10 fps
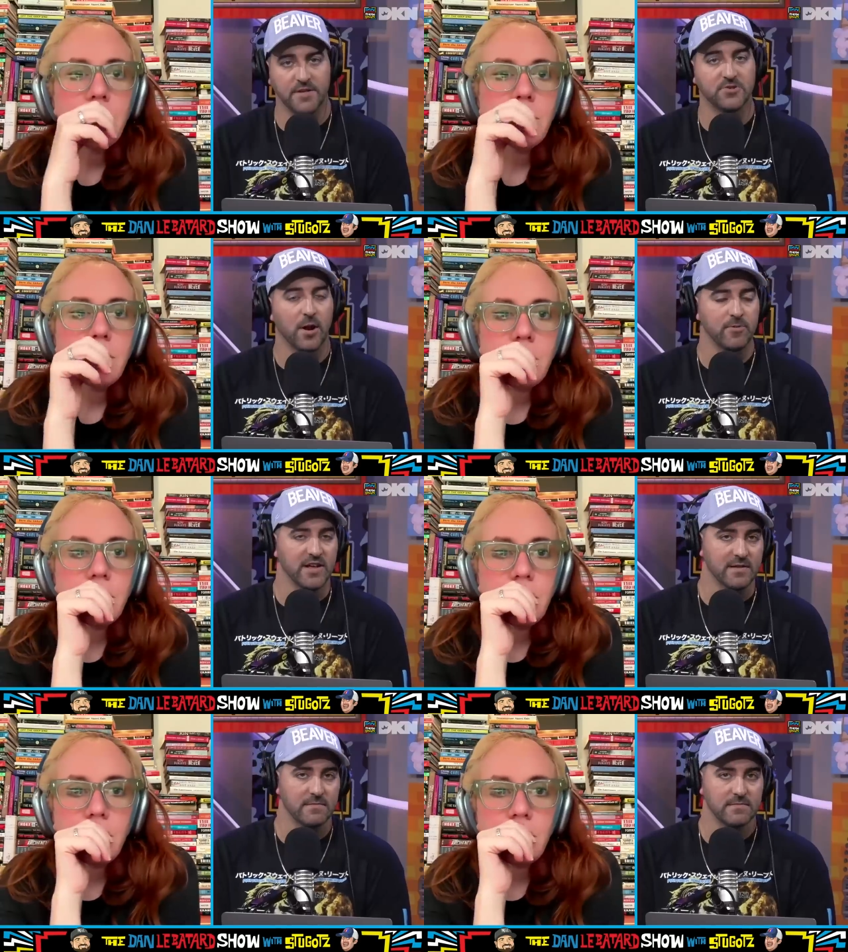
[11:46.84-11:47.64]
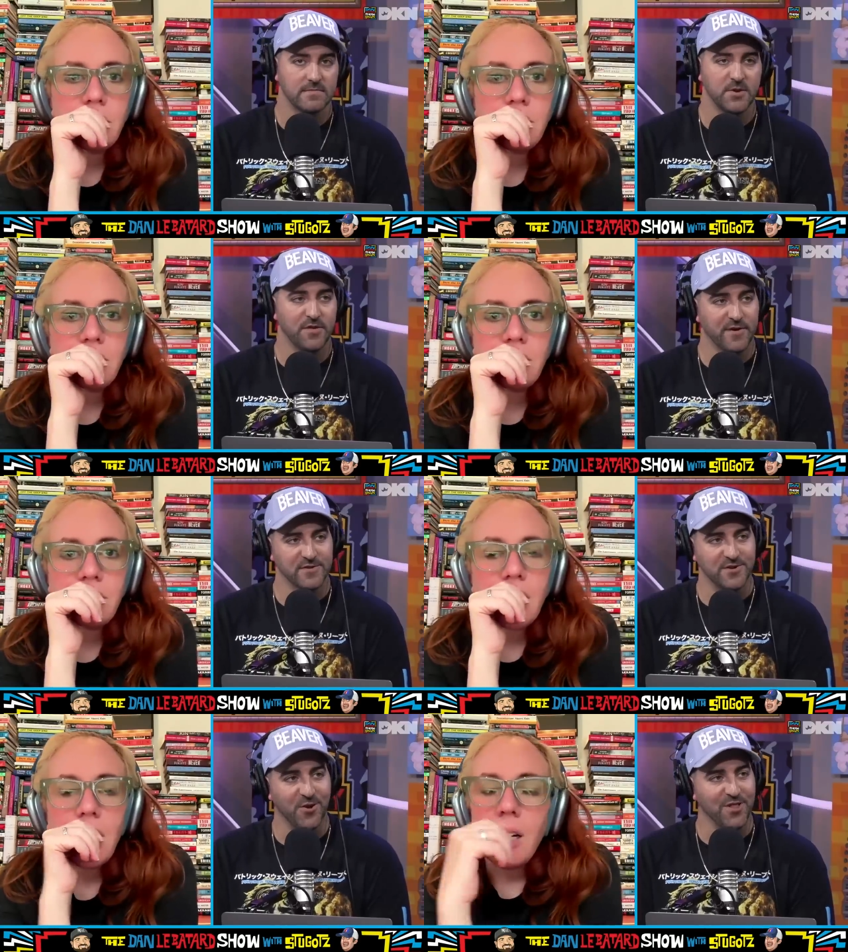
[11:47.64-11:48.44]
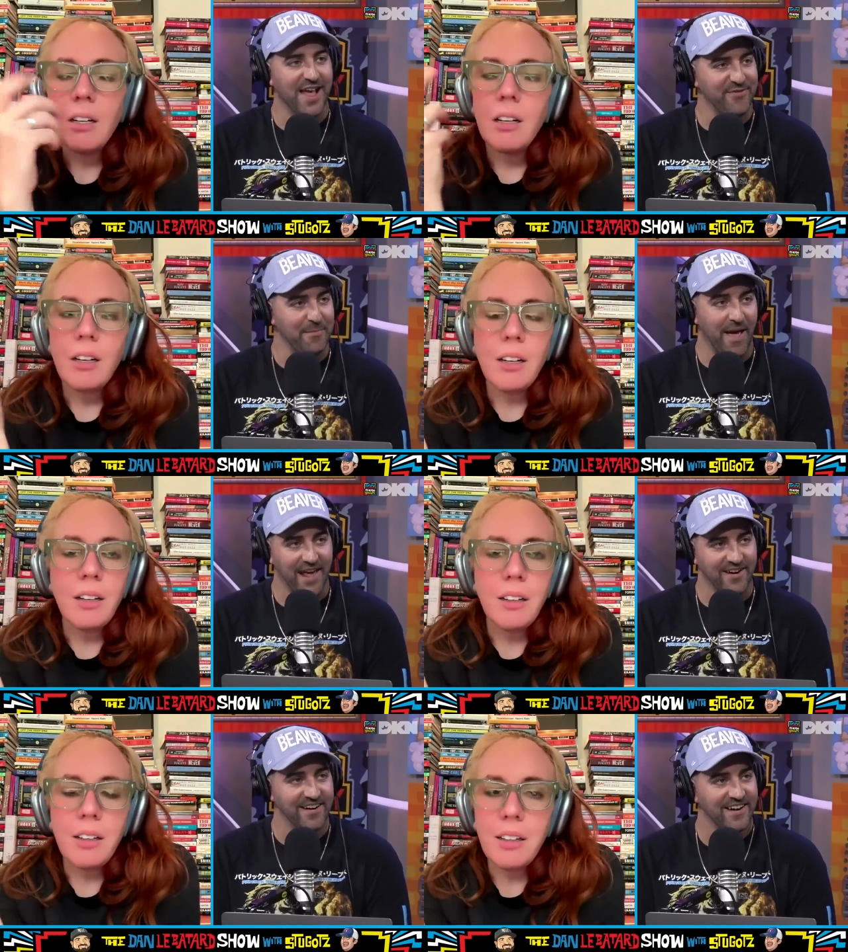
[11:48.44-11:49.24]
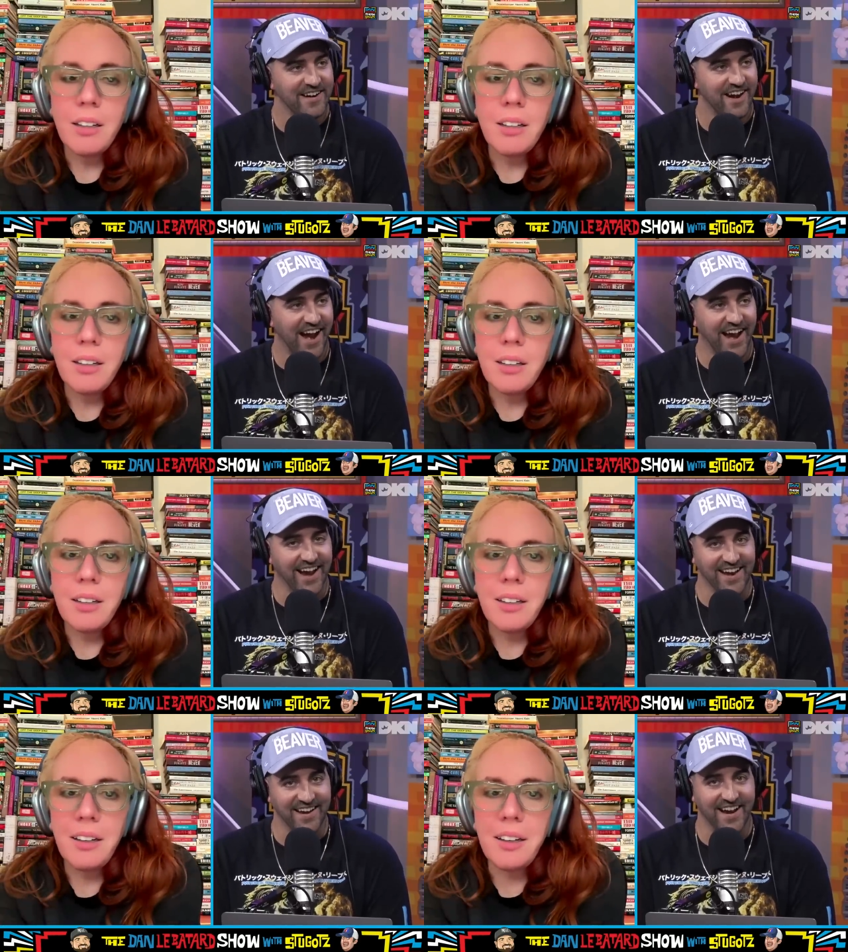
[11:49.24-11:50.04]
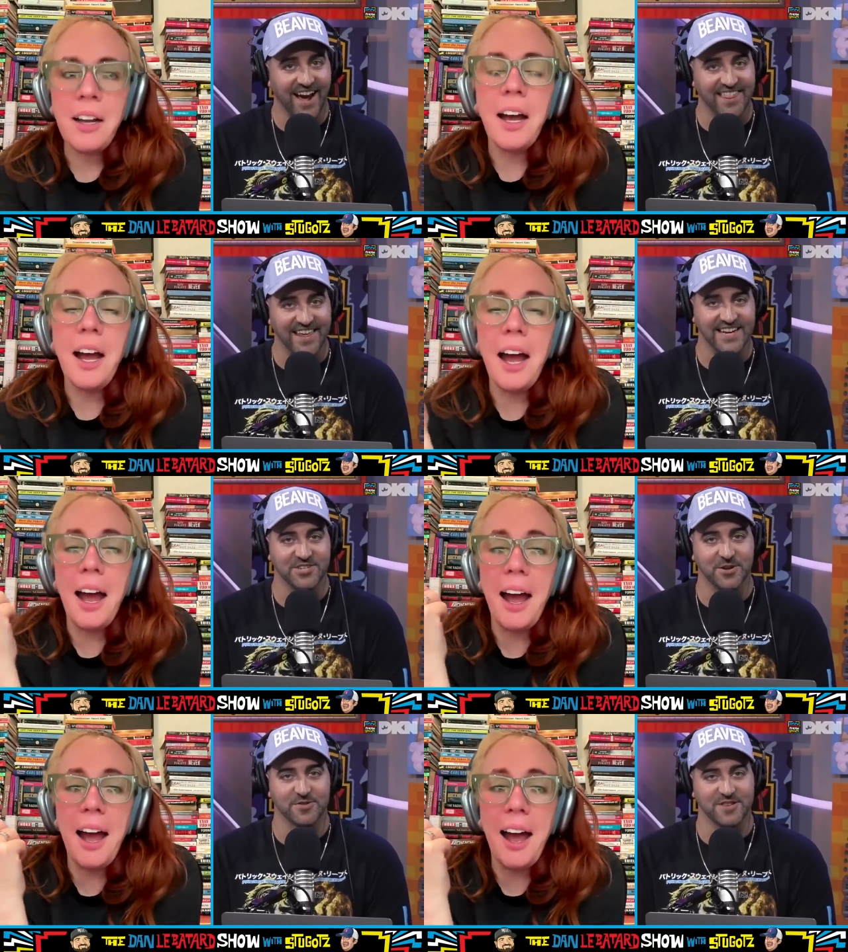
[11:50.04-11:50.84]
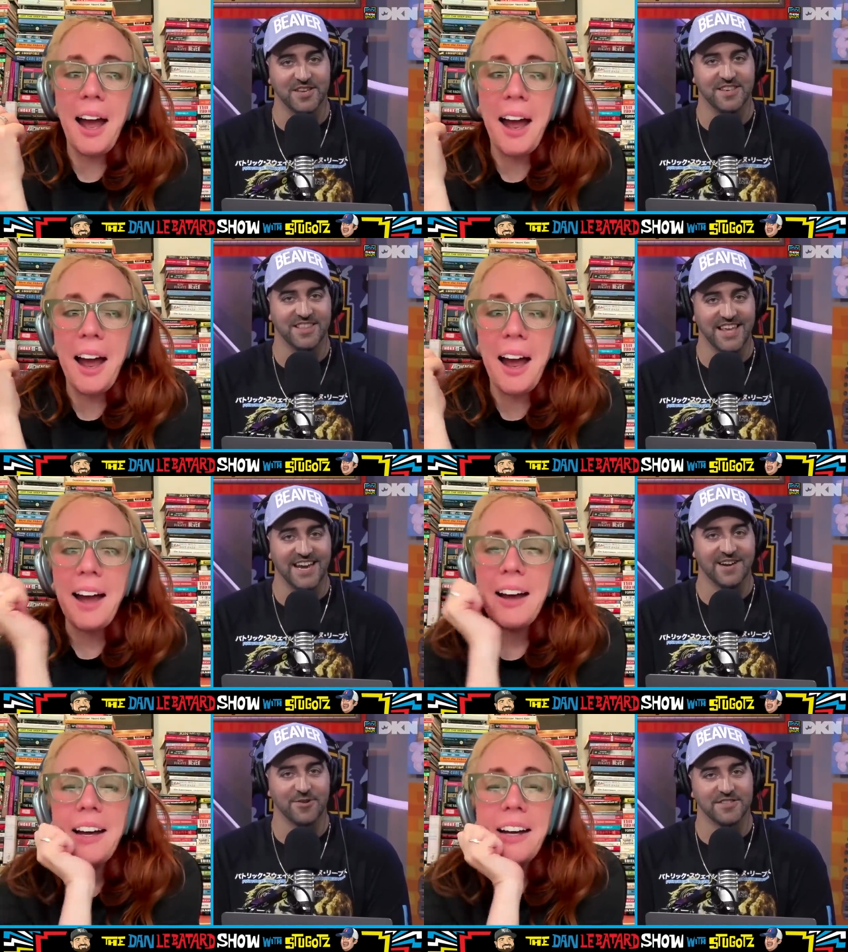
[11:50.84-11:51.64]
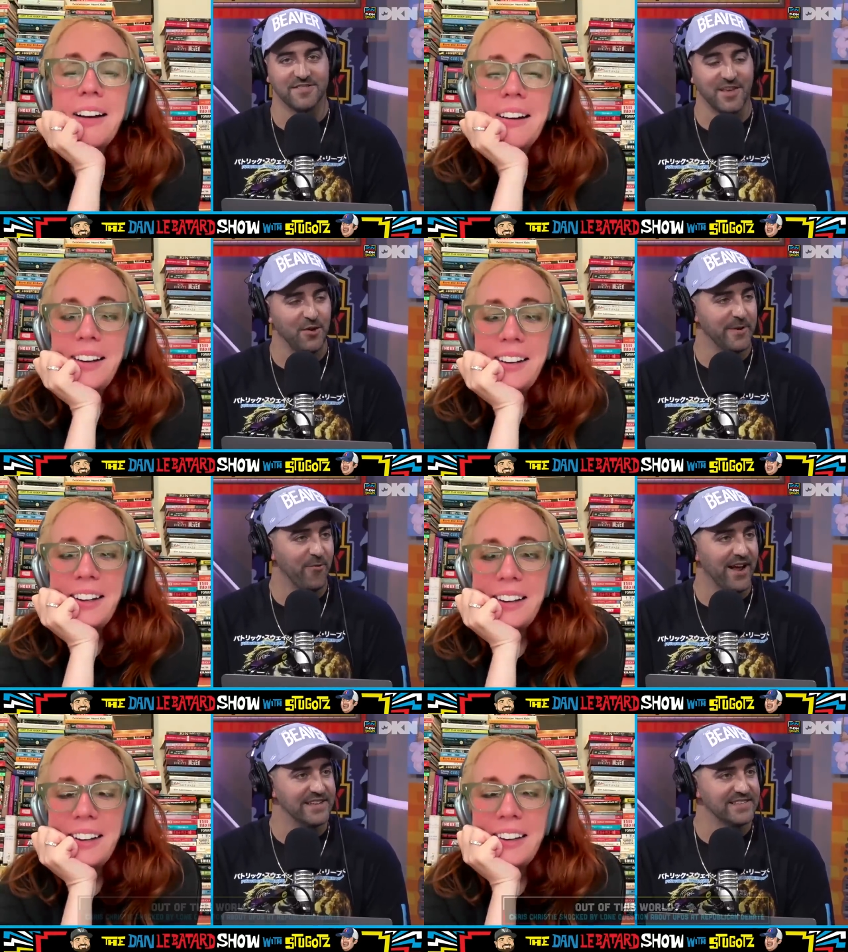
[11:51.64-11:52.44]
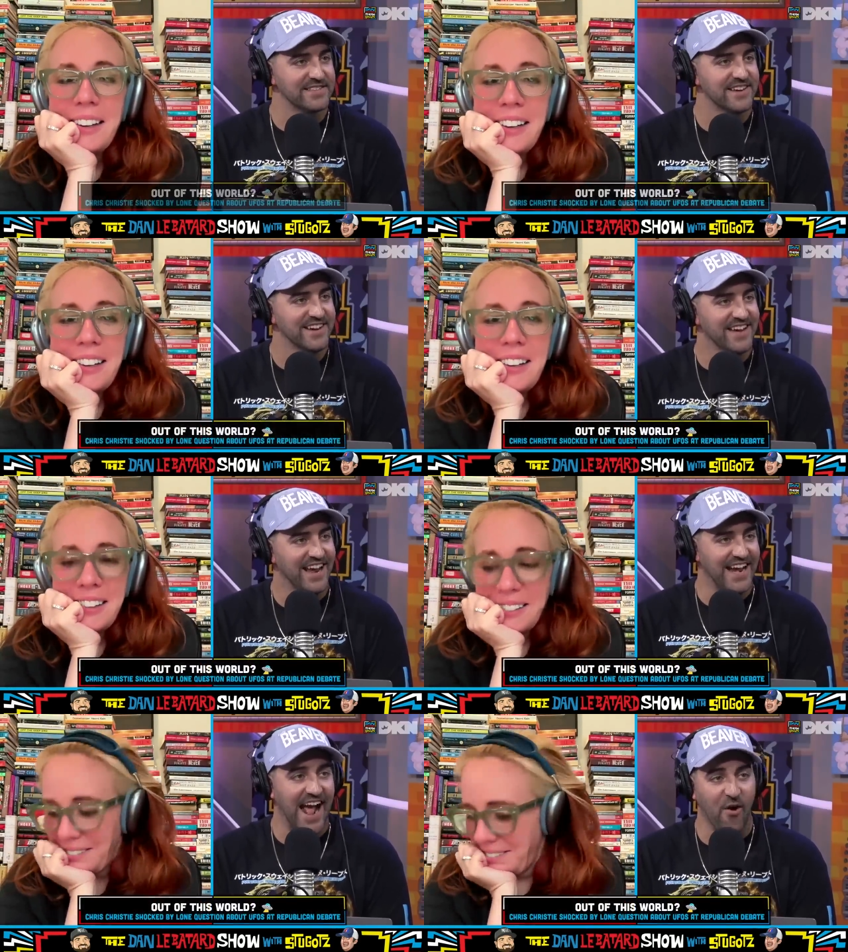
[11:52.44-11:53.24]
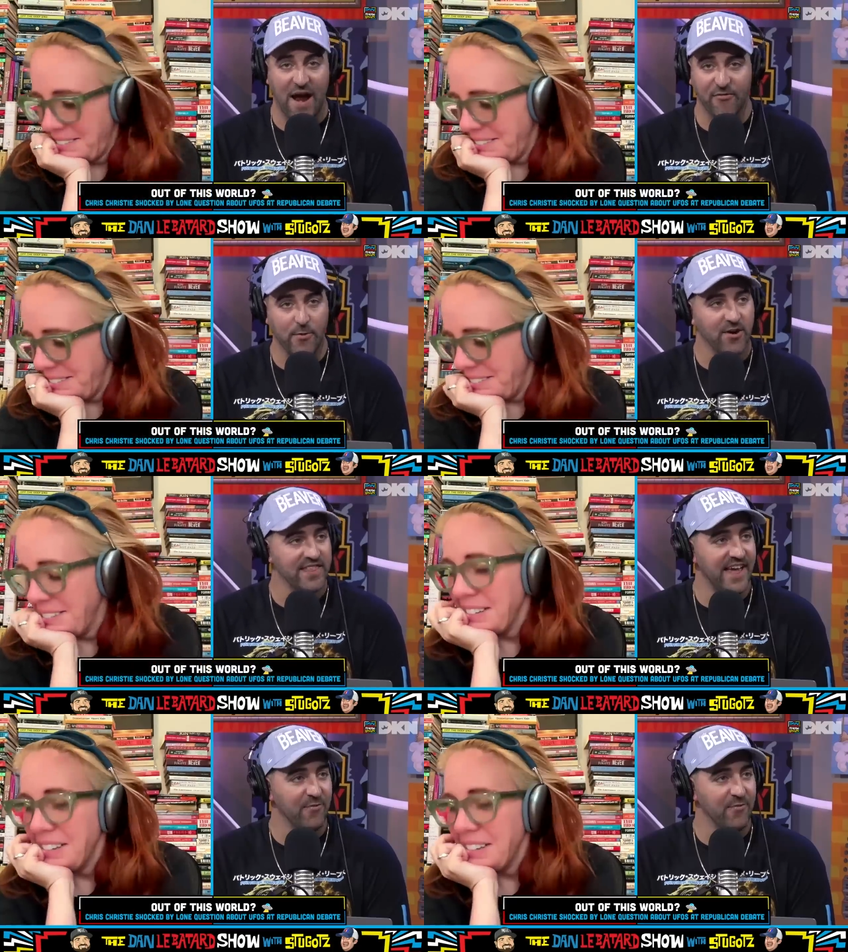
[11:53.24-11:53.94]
Speaker 1: troubling. UFOs are no laughing matter. And I think it shows the, the ignorance of the human race in how everyone in that